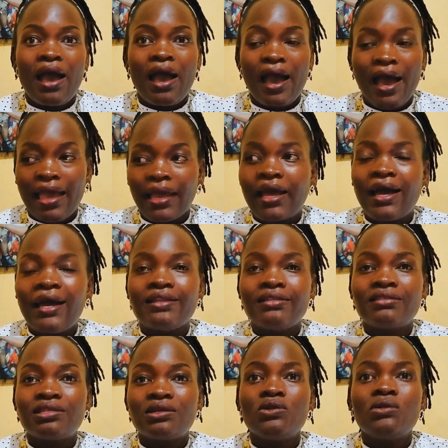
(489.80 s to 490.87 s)
I can
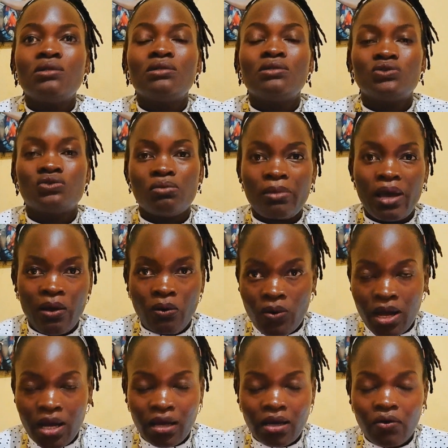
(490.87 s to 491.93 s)
still do my
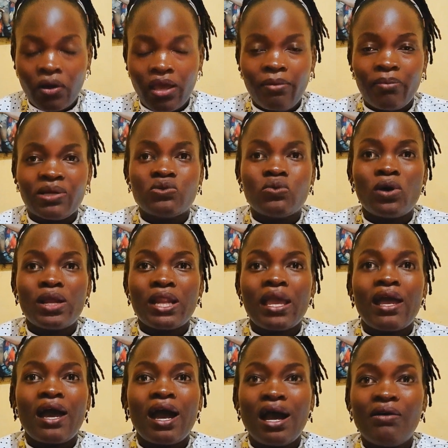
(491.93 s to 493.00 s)
work. Okay, but when
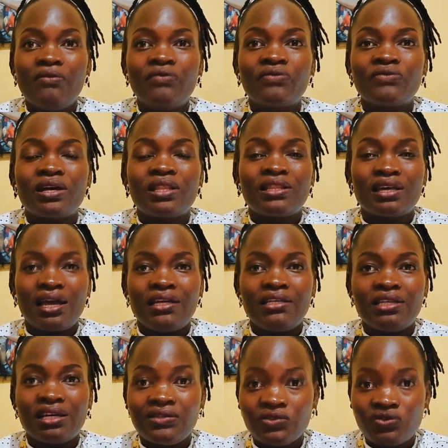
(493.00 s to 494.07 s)
I have the
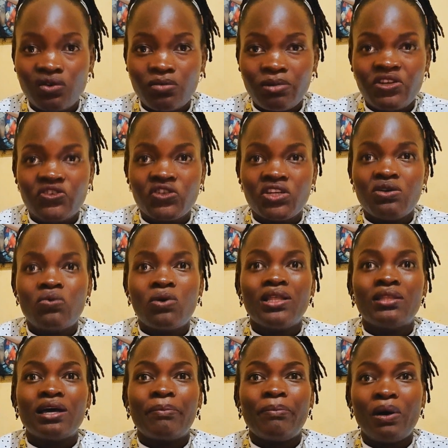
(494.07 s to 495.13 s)
industrial machine,
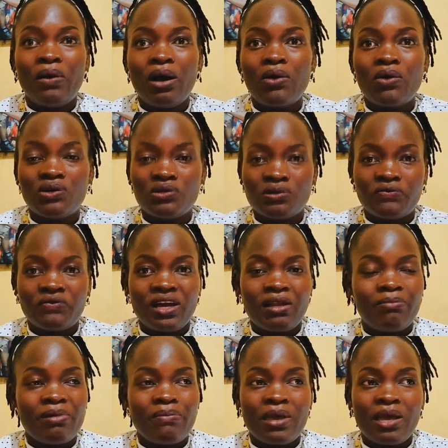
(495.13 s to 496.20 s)
when the power goes off
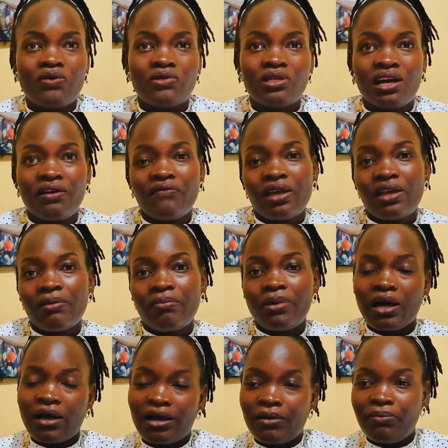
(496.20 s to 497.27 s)
and maybe I don't have any
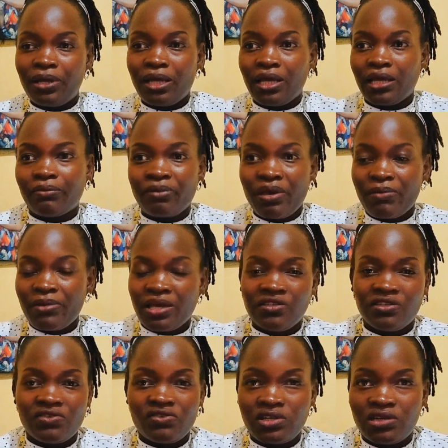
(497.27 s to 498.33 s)
backup, like maybe a
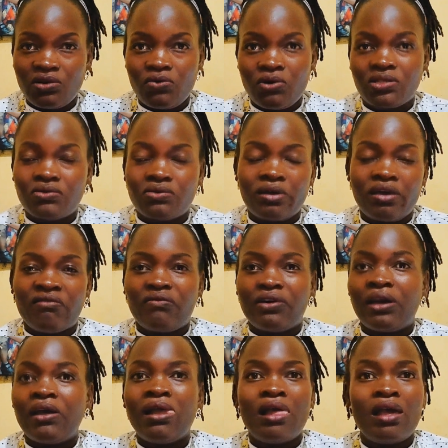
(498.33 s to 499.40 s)
generator or
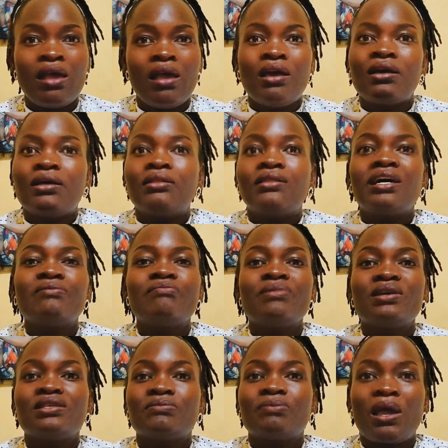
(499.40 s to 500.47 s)
whatsoever, that
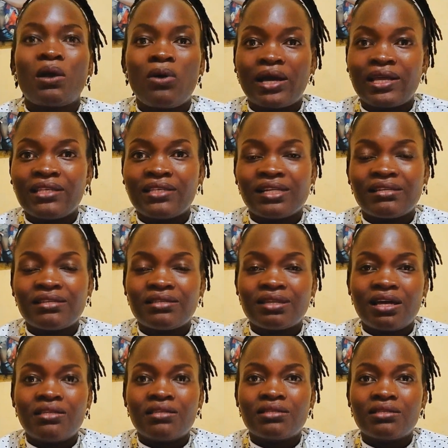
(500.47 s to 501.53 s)
means my work is at
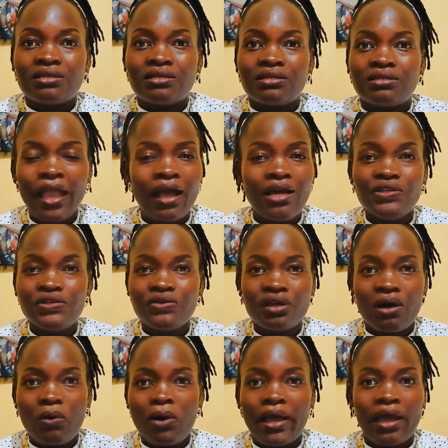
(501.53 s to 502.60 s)
standstill. I can't do
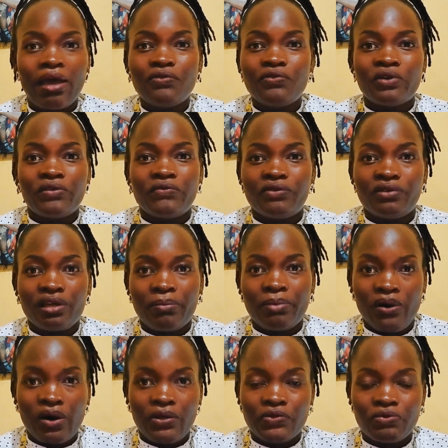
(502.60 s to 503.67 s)
the work. I have to wait for the
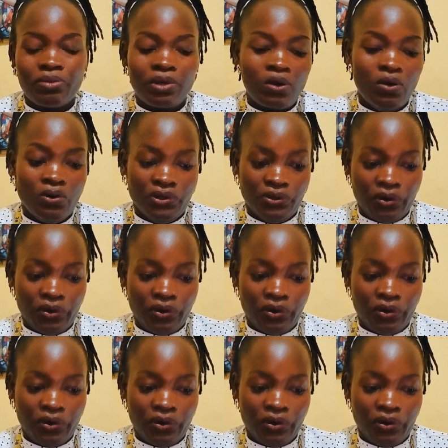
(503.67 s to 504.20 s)
power to be on.